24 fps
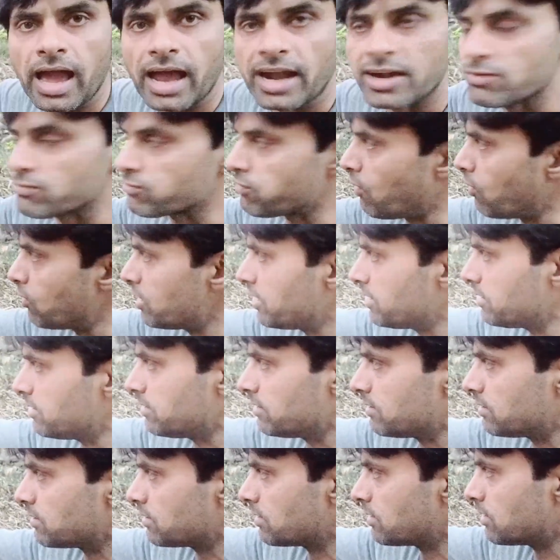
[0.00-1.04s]
had fallen
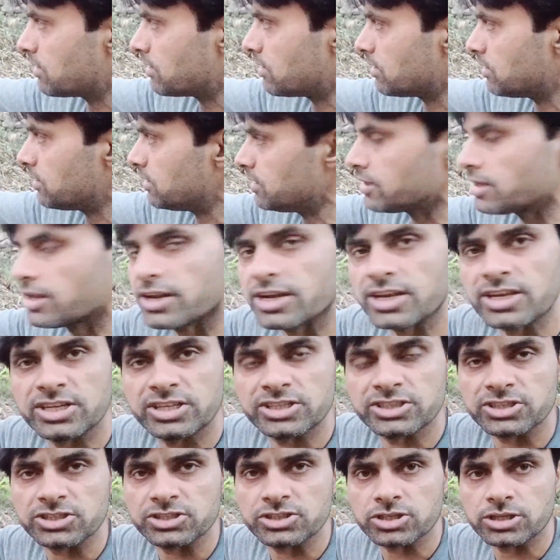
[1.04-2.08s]
in a rainy
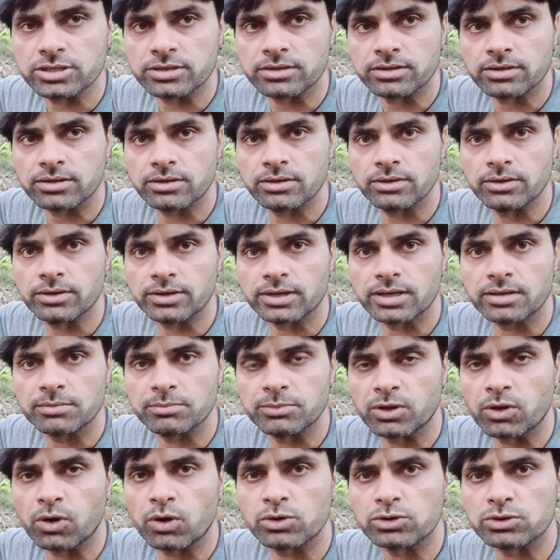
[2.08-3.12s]
season. Okay,
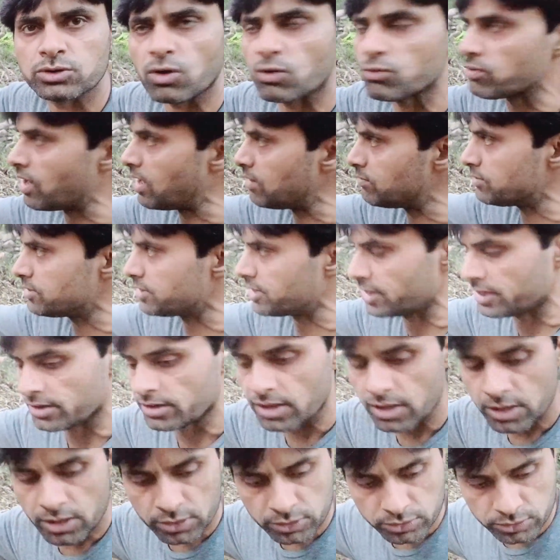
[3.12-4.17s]
because of heavy rain.
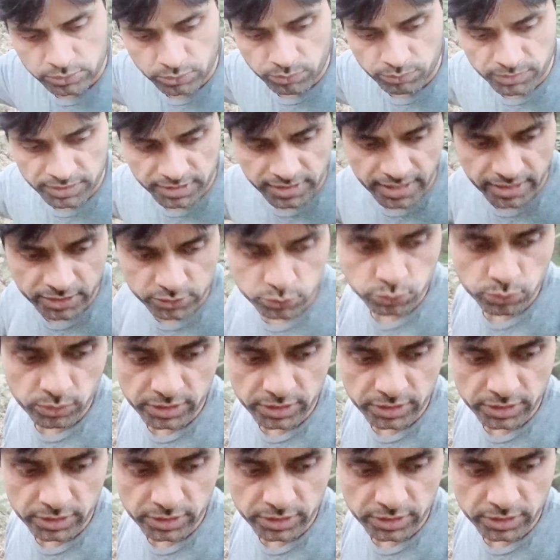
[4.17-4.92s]
So we